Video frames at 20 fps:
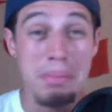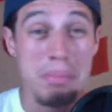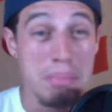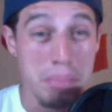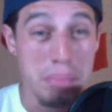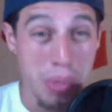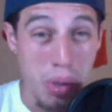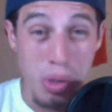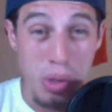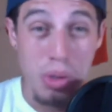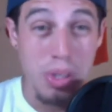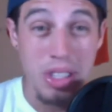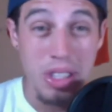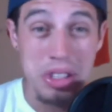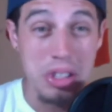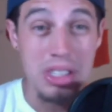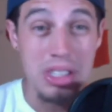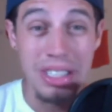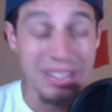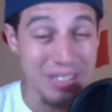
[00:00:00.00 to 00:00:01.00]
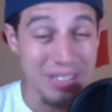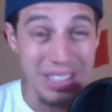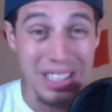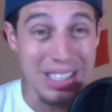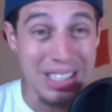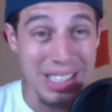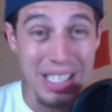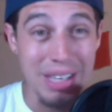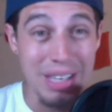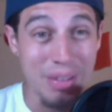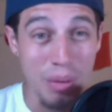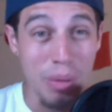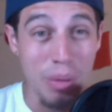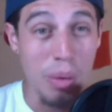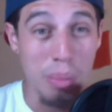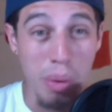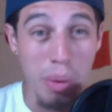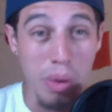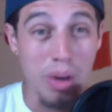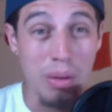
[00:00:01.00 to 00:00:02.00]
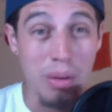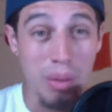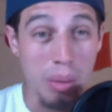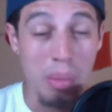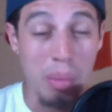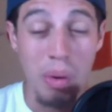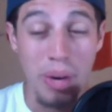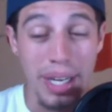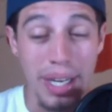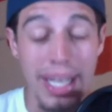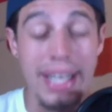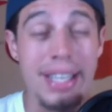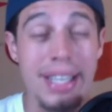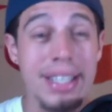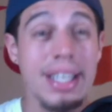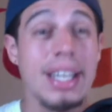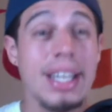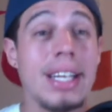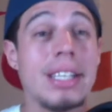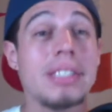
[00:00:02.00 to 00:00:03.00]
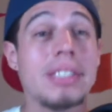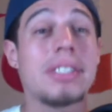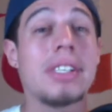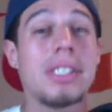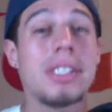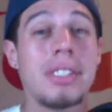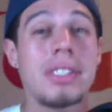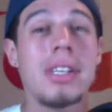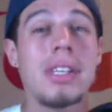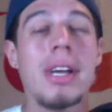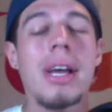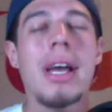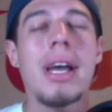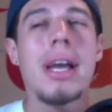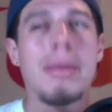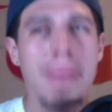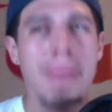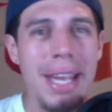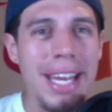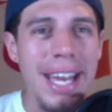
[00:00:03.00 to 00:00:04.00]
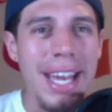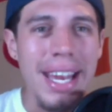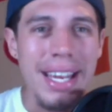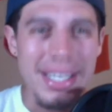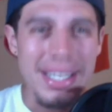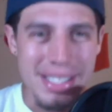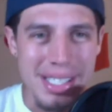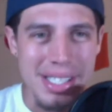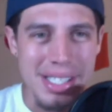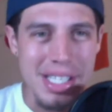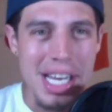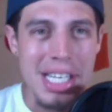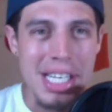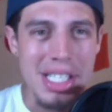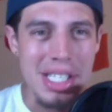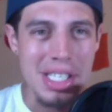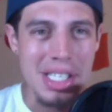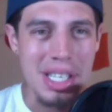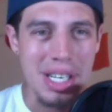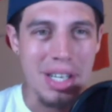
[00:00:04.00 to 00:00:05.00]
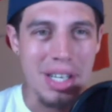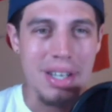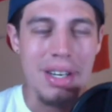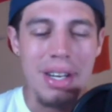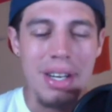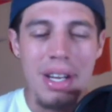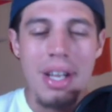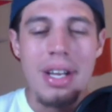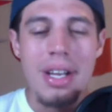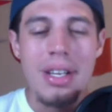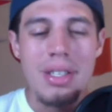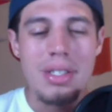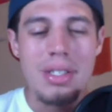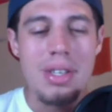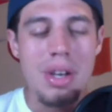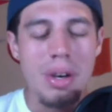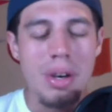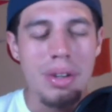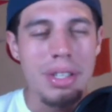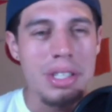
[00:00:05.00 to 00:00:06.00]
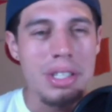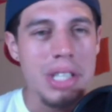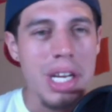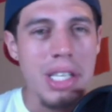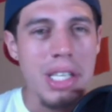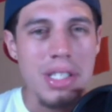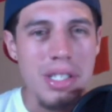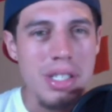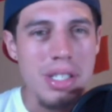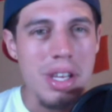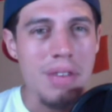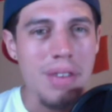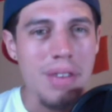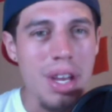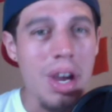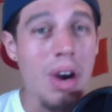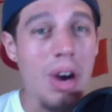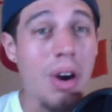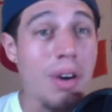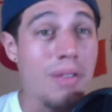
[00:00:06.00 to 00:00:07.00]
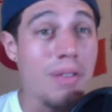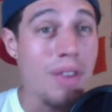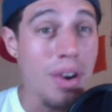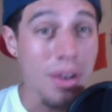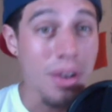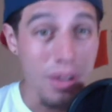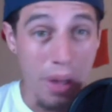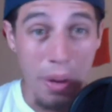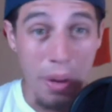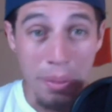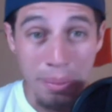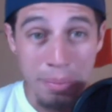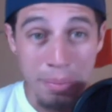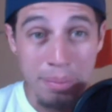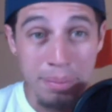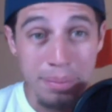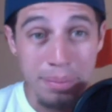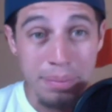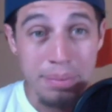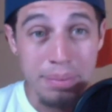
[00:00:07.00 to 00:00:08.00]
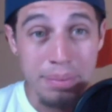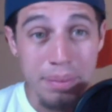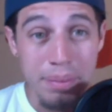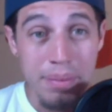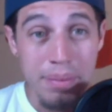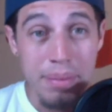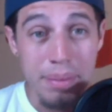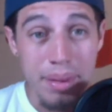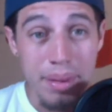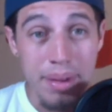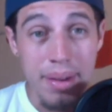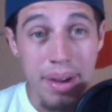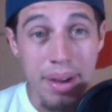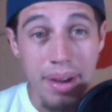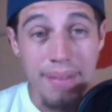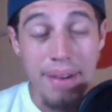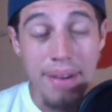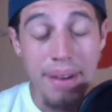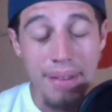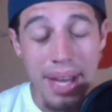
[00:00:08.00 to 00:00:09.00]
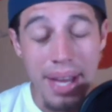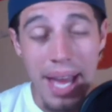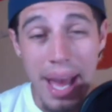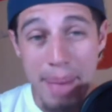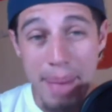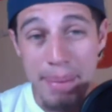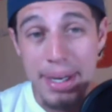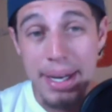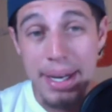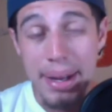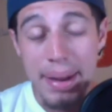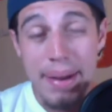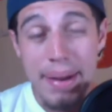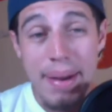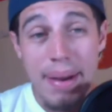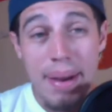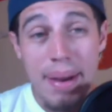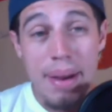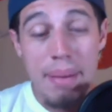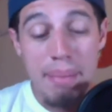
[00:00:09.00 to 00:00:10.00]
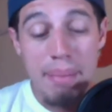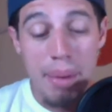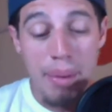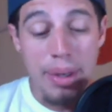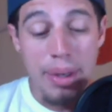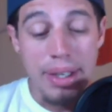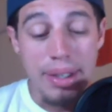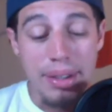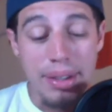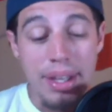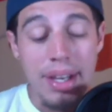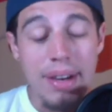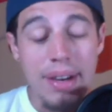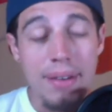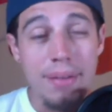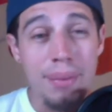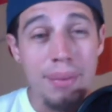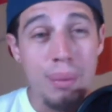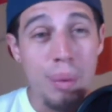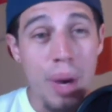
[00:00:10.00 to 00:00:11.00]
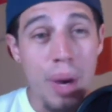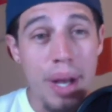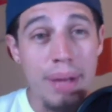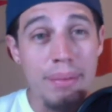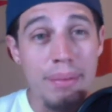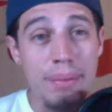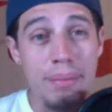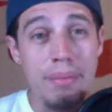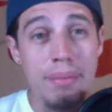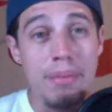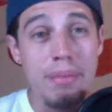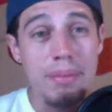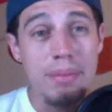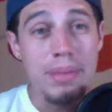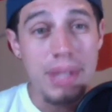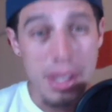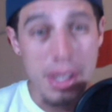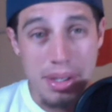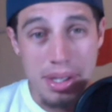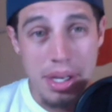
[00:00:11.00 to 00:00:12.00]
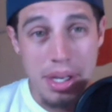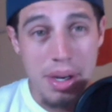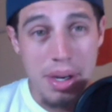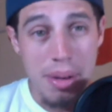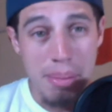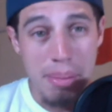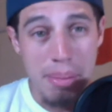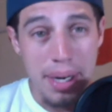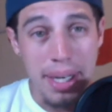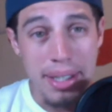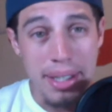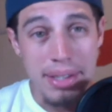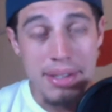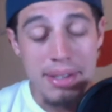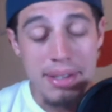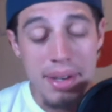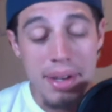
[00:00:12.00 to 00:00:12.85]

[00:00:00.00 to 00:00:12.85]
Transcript: George Richards isn't even report, reporting anything. He's just making a suggestion here. So the chances of it are very low of, of it happening. But when you think of what Tarasenko brings,